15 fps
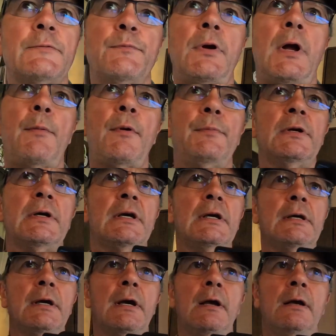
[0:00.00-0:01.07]

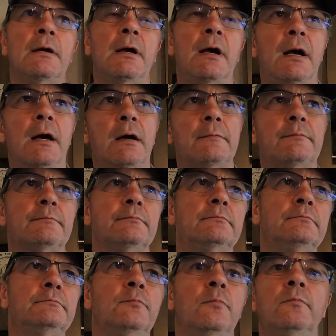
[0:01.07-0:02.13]
probably 100